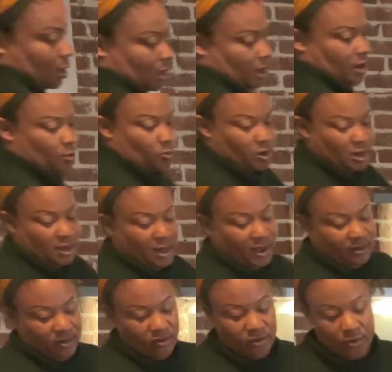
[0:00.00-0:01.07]
And what I like
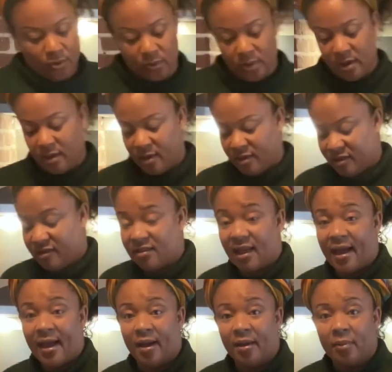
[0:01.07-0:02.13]
to do is
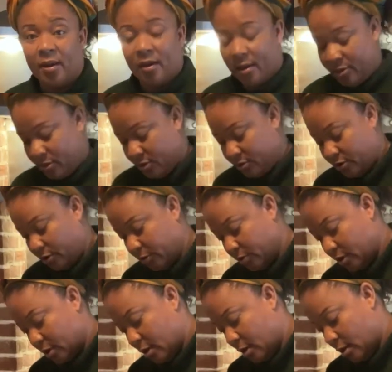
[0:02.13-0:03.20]
stab the
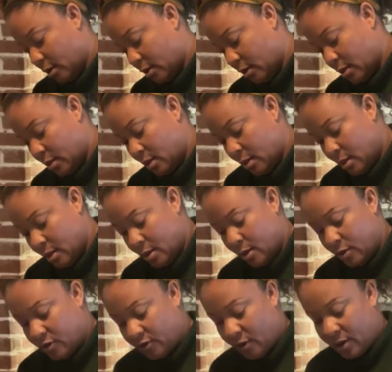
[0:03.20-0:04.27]
turkey.
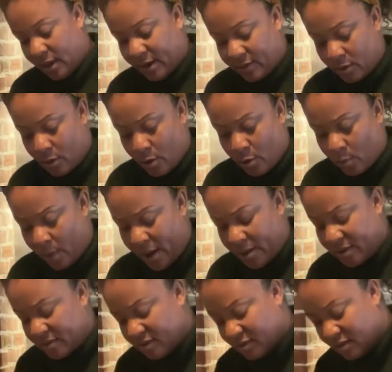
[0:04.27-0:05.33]
So I like to go around
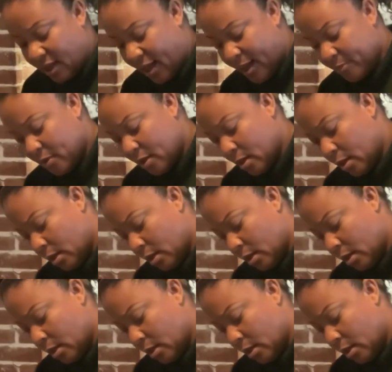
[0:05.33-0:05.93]
and stab it